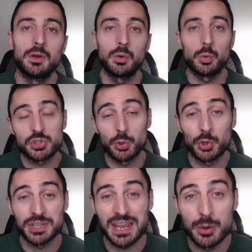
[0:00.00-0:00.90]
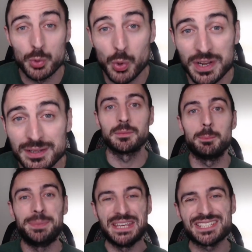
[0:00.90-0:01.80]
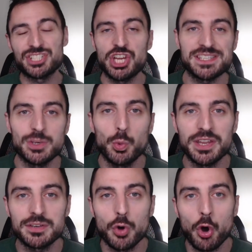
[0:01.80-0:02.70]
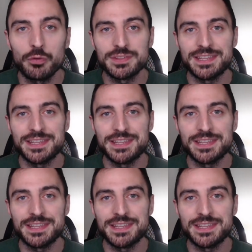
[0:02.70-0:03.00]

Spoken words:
What's going on, everyone? Biggest chess event of the